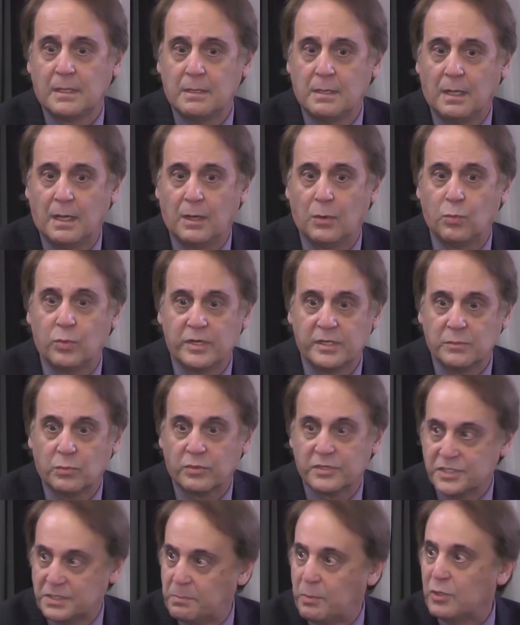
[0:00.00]

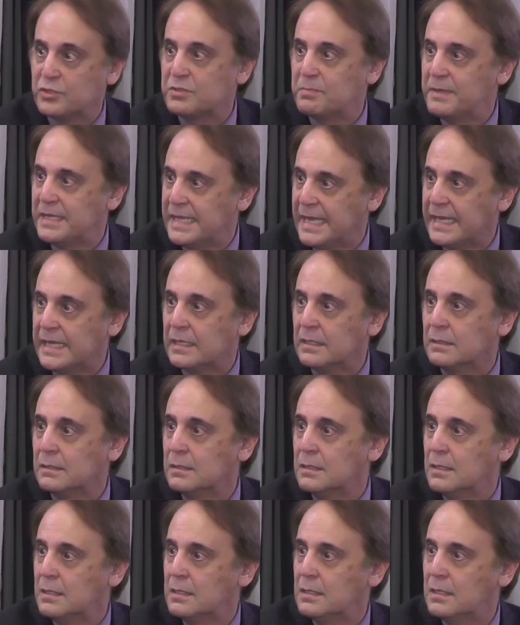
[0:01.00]
we're supposed to be getting
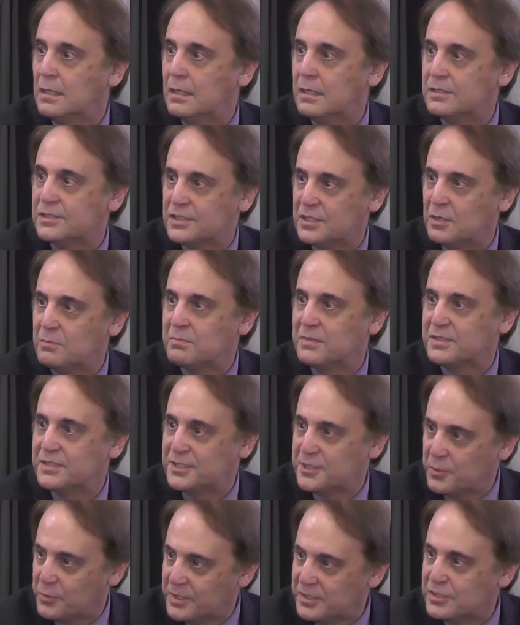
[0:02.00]
some
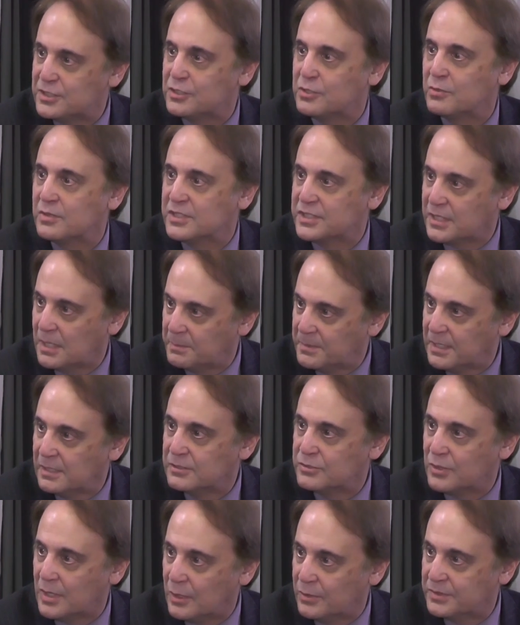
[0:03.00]
Syrian students coming
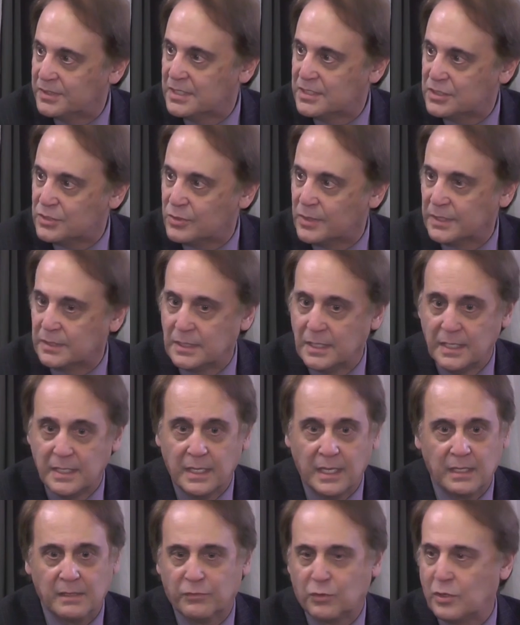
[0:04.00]
into our district,
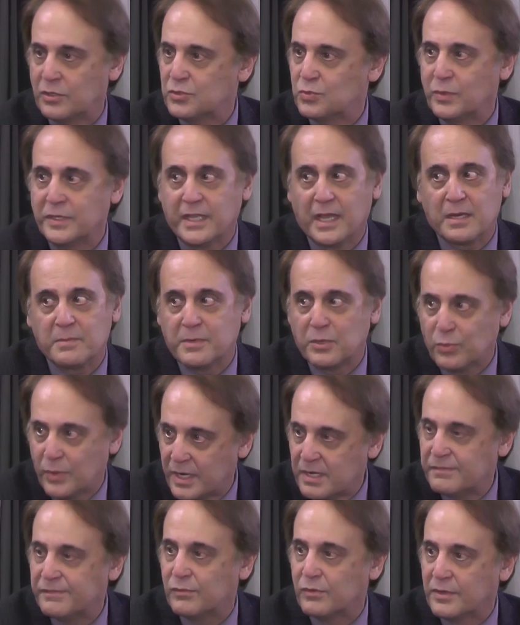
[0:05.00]
and of course we got to be
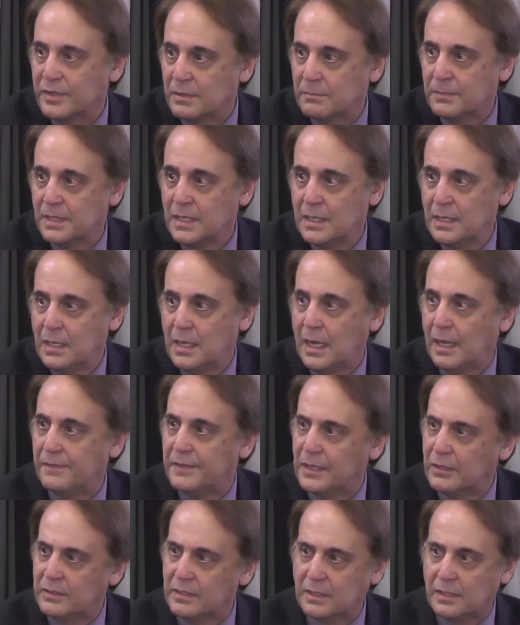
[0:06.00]
ready for them. And
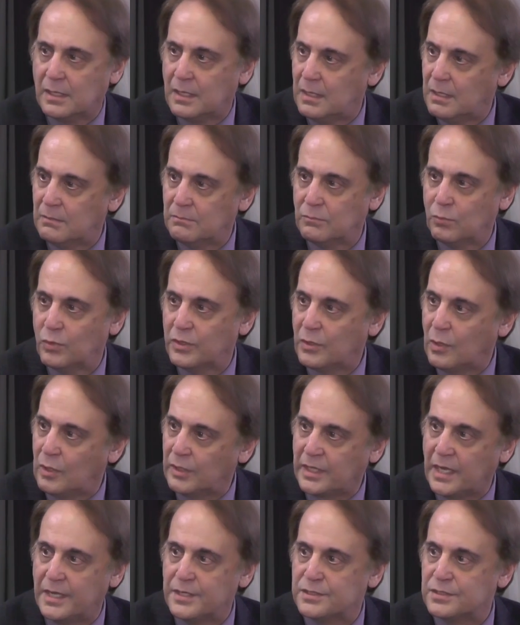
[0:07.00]
they're going to come with all
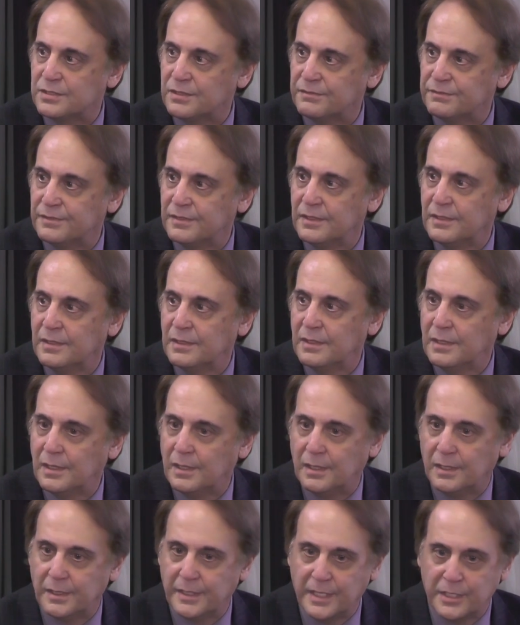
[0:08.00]
kinds of
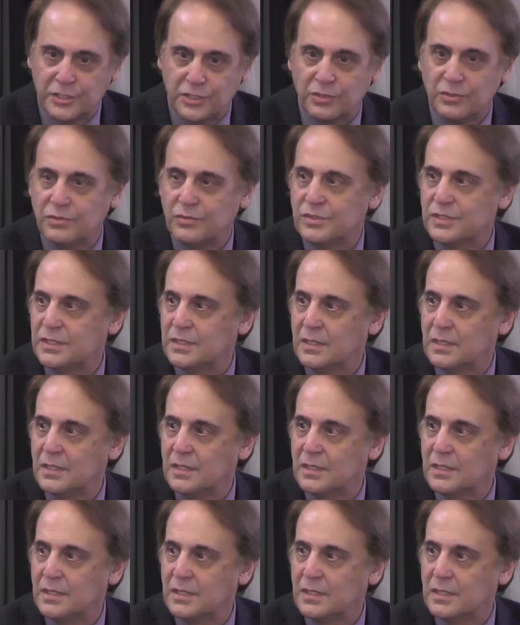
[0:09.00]
issues,